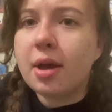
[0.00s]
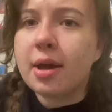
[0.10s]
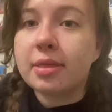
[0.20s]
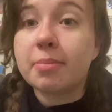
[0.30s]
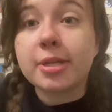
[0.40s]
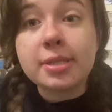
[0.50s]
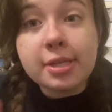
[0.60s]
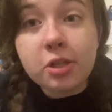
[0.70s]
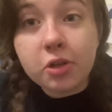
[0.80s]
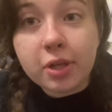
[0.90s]
And then my
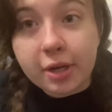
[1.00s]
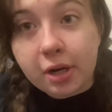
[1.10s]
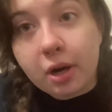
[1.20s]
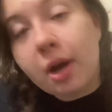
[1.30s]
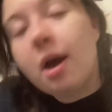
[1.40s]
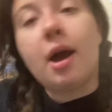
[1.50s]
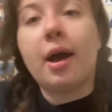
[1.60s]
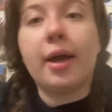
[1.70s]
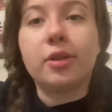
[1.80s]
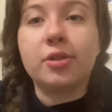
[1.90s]
senior year,
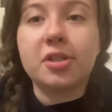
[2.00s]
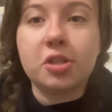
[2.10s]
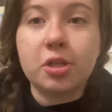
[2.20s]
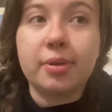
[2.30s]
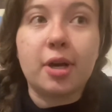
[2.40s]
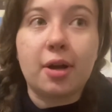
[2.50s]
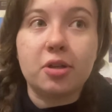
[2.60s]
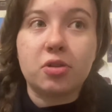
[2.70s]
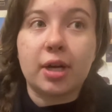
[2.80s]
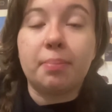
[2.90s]
I looked into doing College
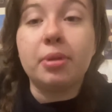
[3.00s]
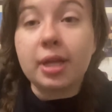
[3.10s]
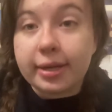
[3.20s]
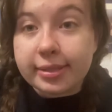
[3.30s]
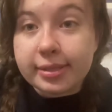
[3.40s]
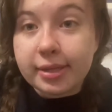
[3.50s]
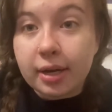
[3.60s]
Credit Plus,